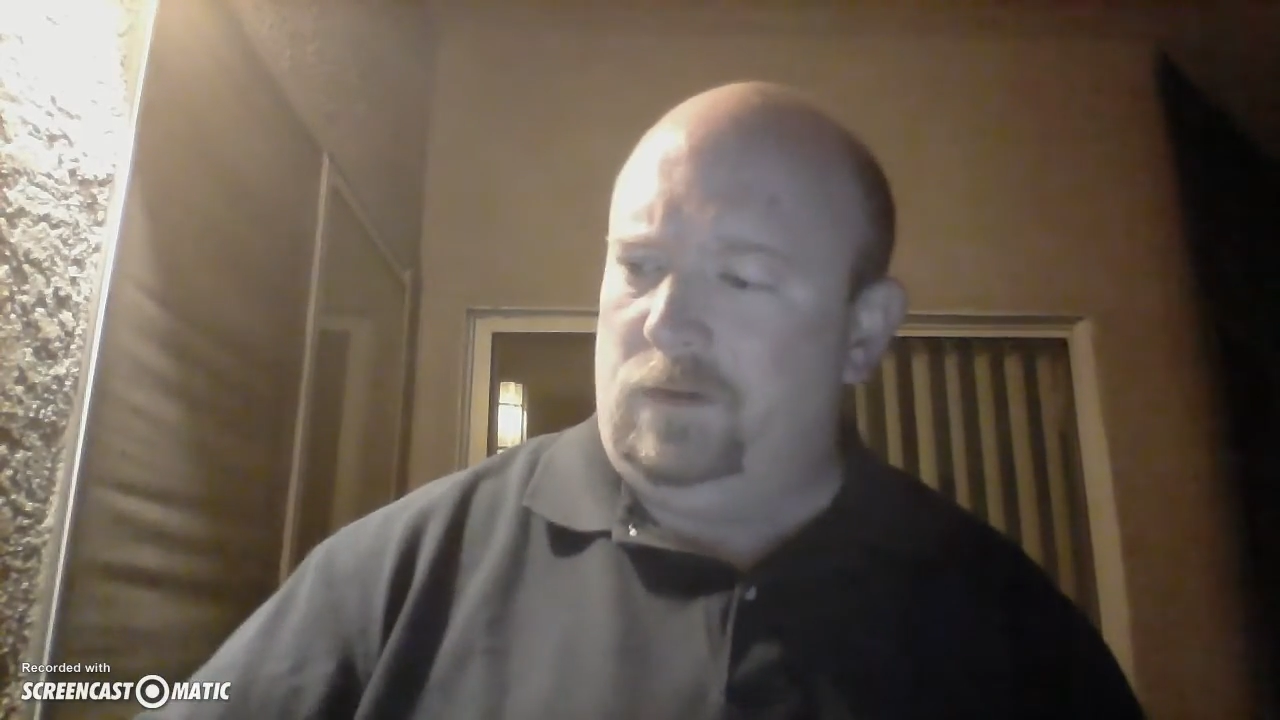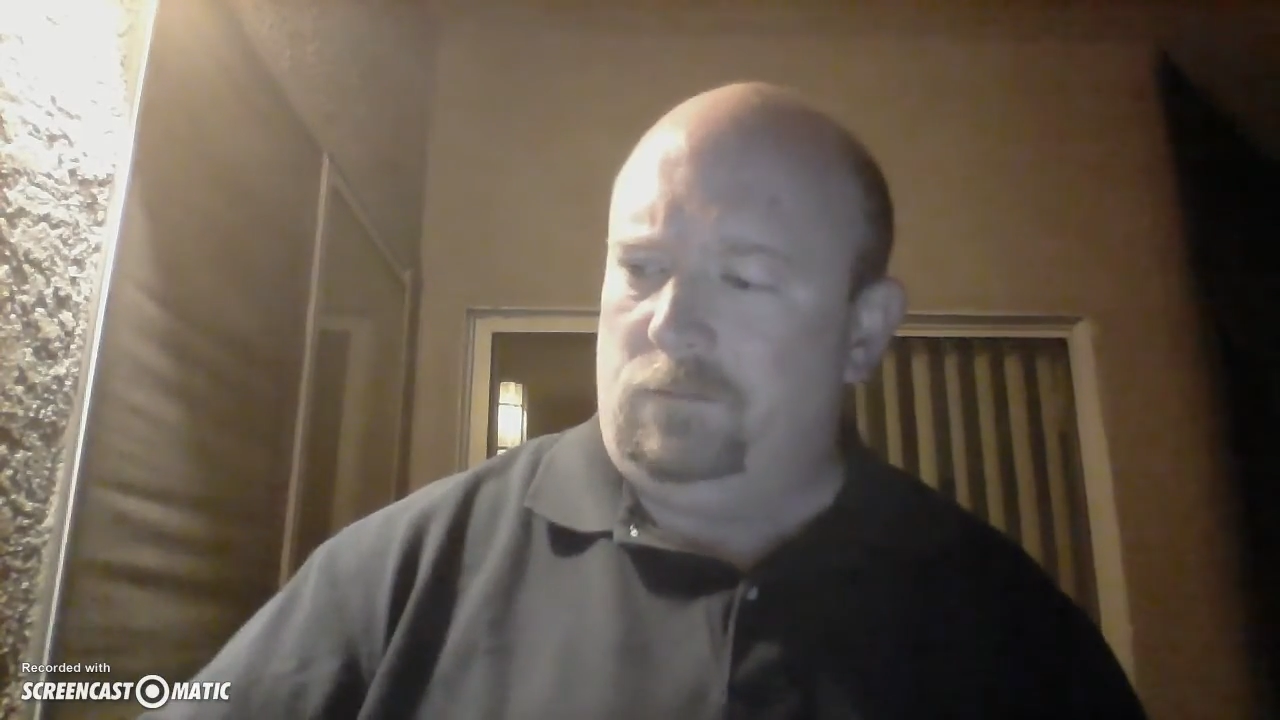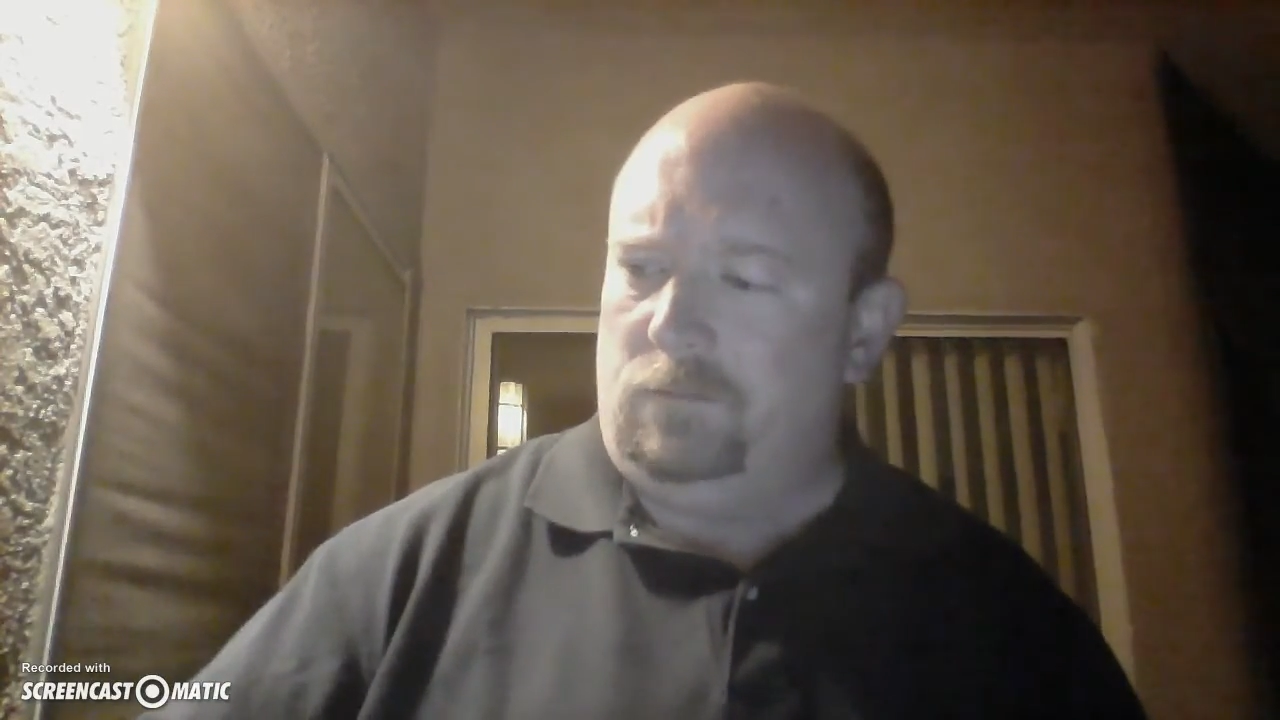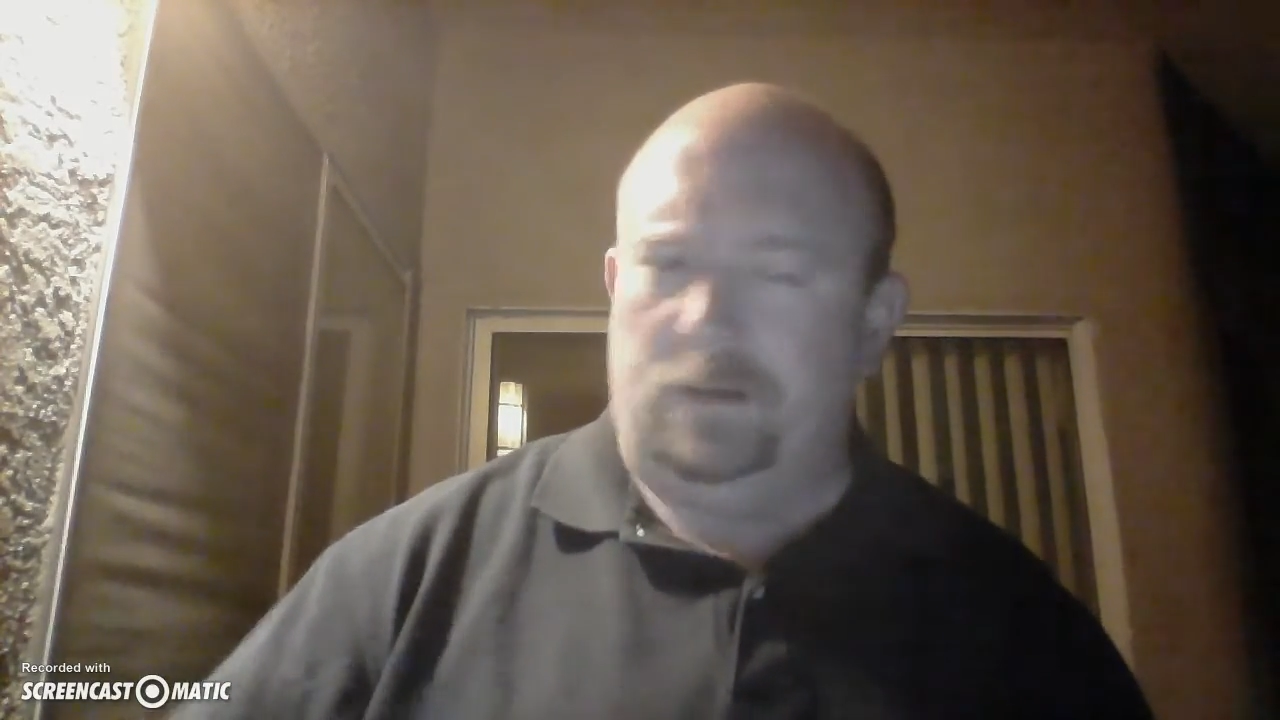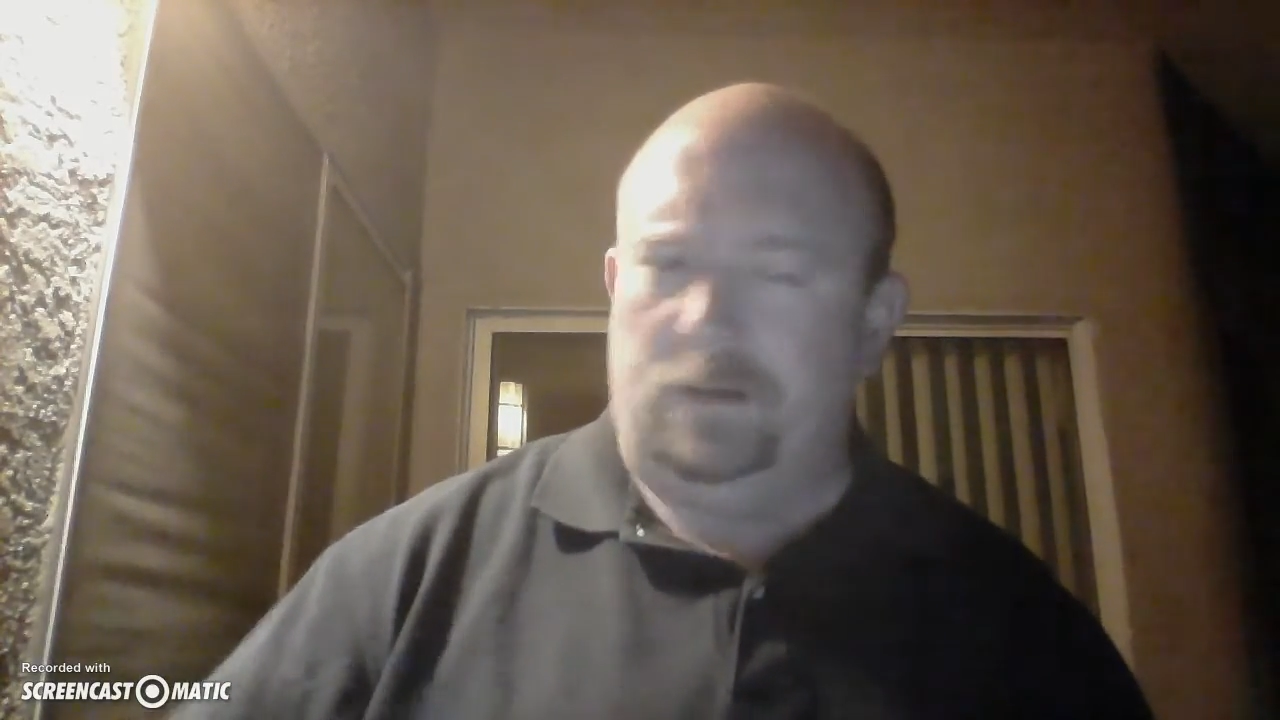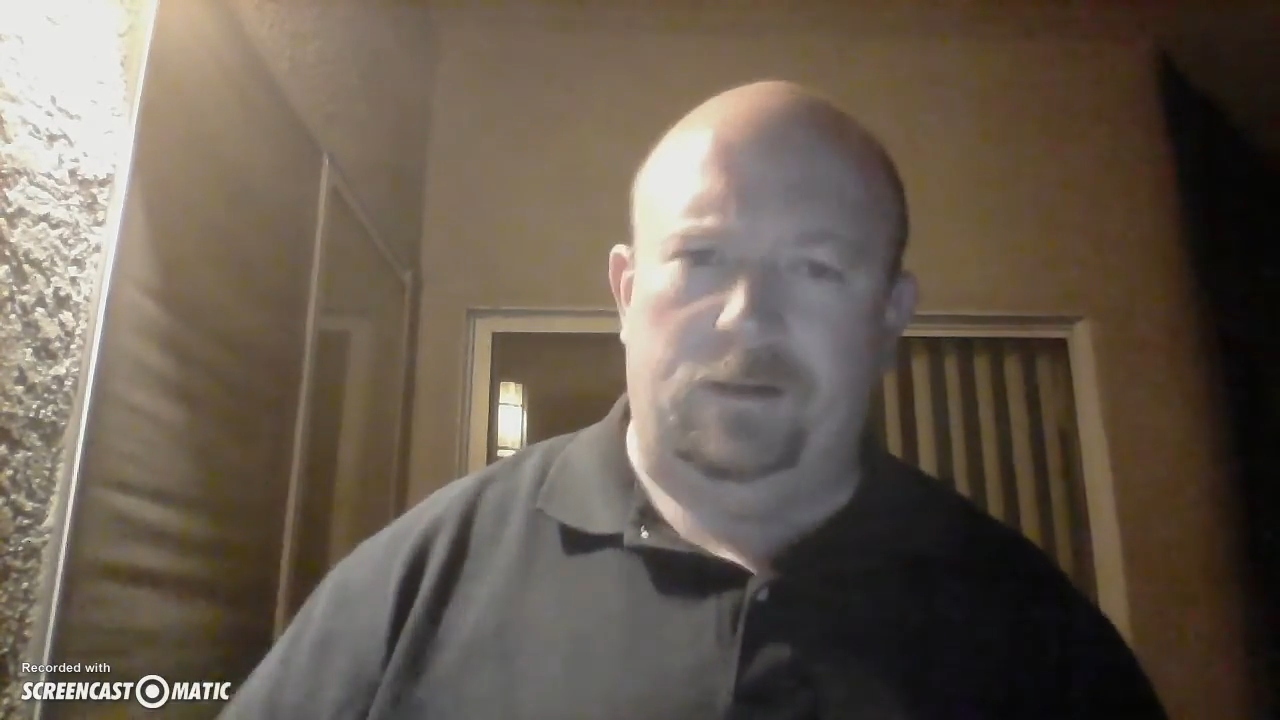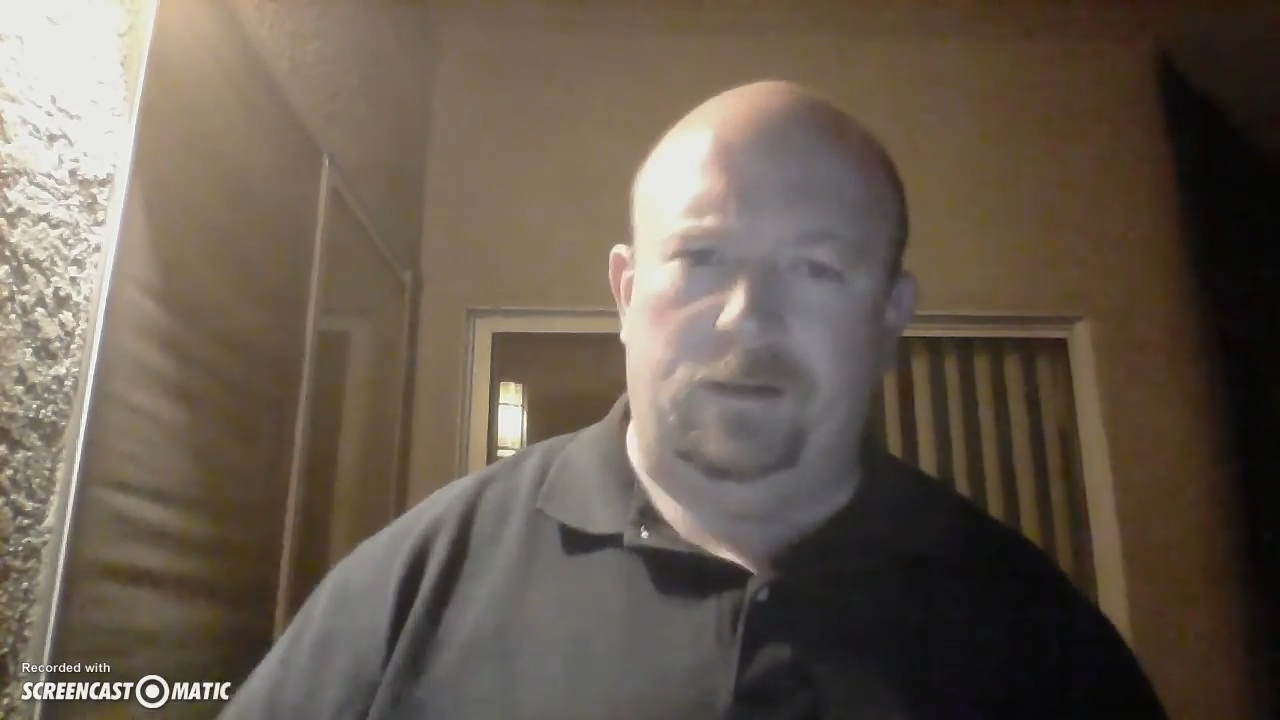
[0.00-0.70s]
regularly know